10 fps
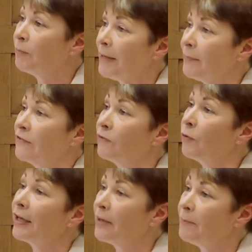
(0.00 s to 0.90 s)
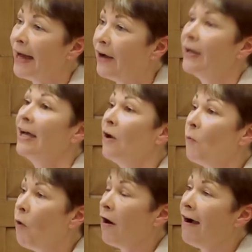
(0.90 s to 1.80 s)
people are talking about
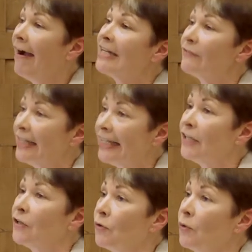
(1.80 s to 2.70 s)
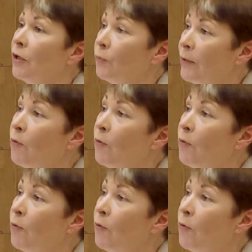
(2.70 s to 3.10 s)
what kind of an EU we